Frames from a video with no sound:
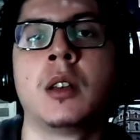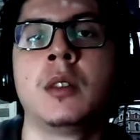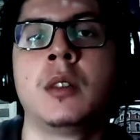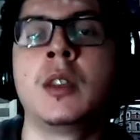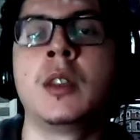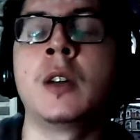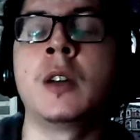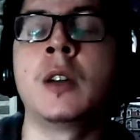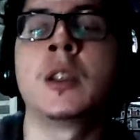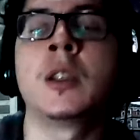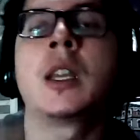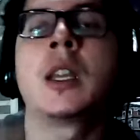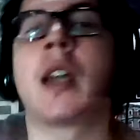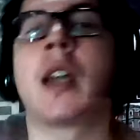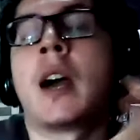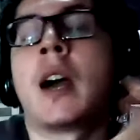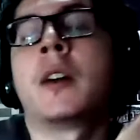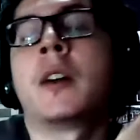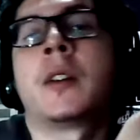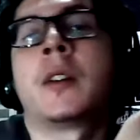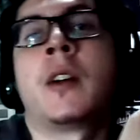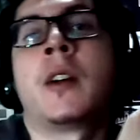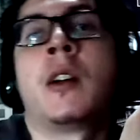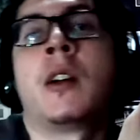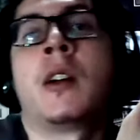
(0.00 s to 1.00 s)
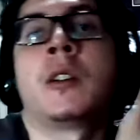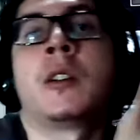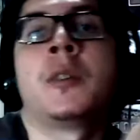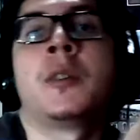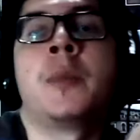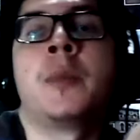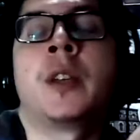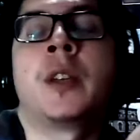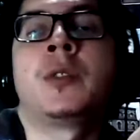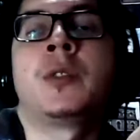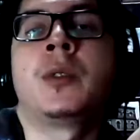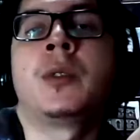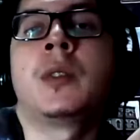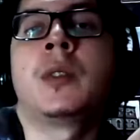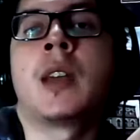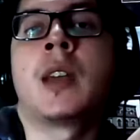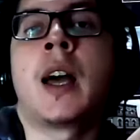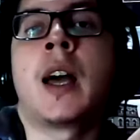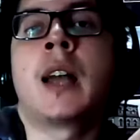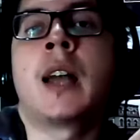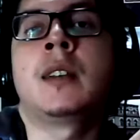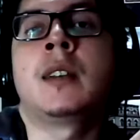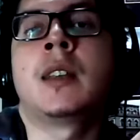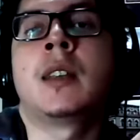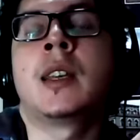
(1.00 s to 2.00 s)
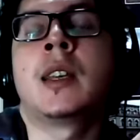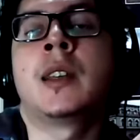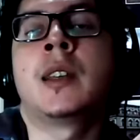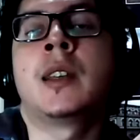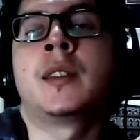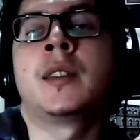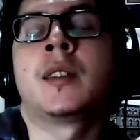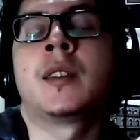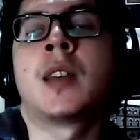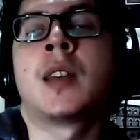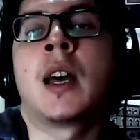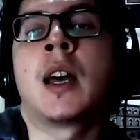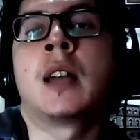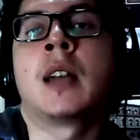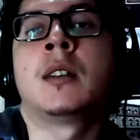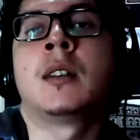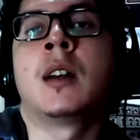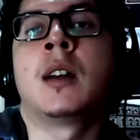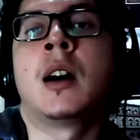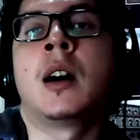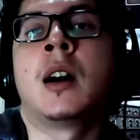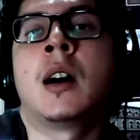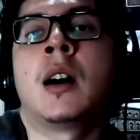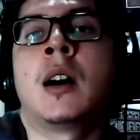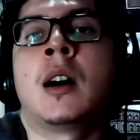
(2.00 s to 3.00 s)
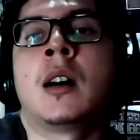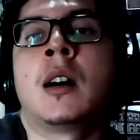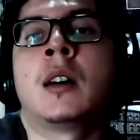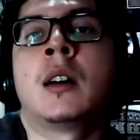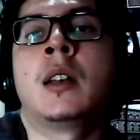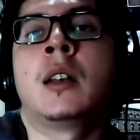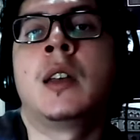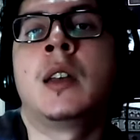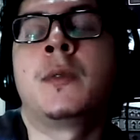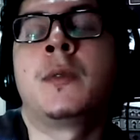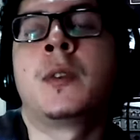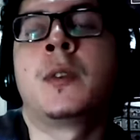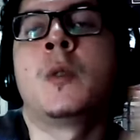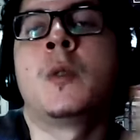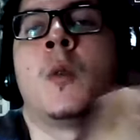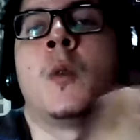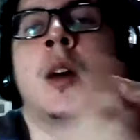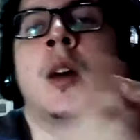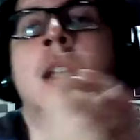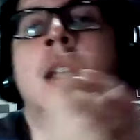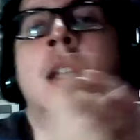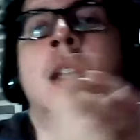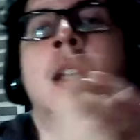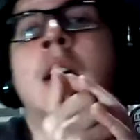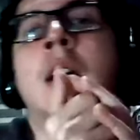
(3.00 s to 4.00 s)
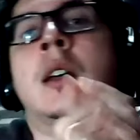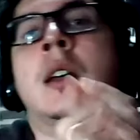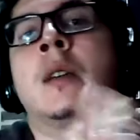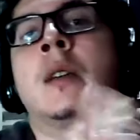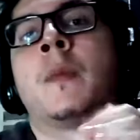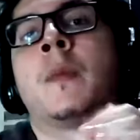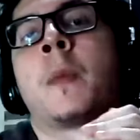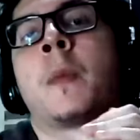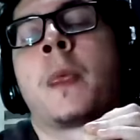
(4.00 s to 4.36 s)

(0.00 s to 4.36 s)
The only counter argument to that is that if you want to